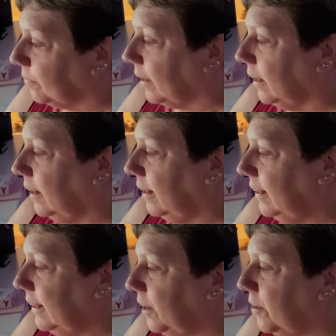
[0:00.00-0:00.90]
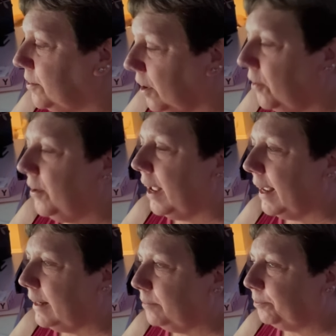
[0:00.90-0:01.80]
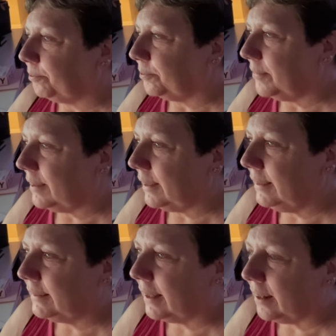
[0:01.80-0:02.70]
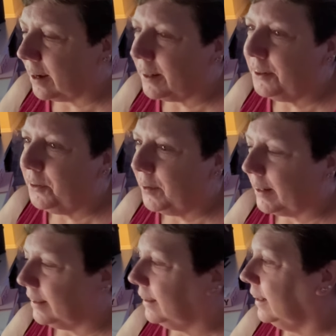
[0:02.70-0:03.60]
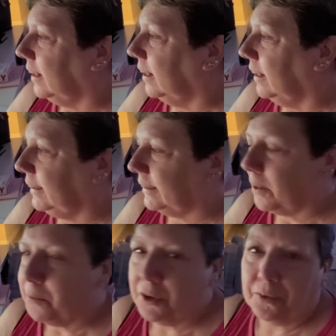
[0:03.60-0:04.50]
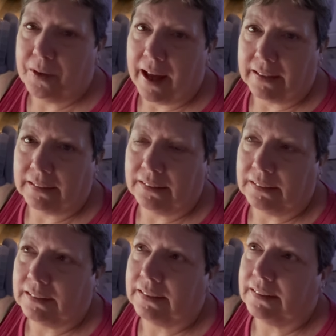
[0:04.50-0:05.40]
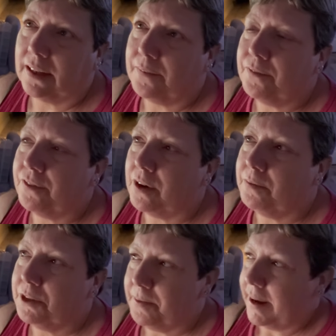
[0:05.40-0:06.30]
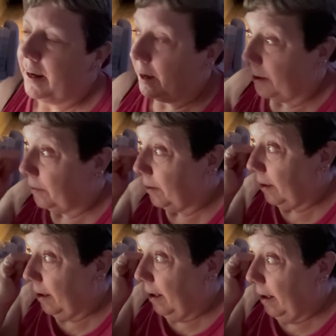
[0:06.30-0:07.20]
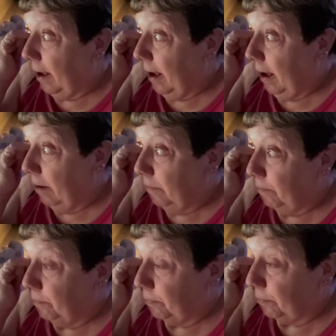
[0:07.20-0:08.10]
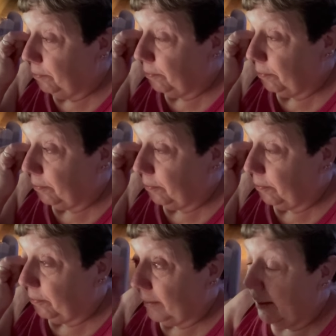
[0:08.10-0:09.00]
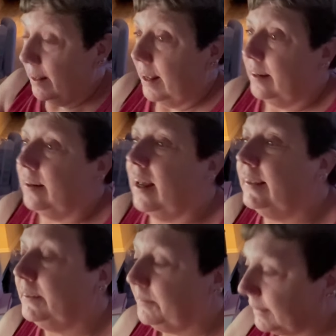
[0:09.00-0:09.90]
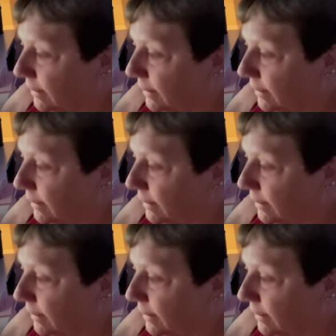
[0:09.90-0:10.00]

And he goes, okay. He said, I knew it. He says, I'm good with accents. He says, I'm from Jamaica. And then as he was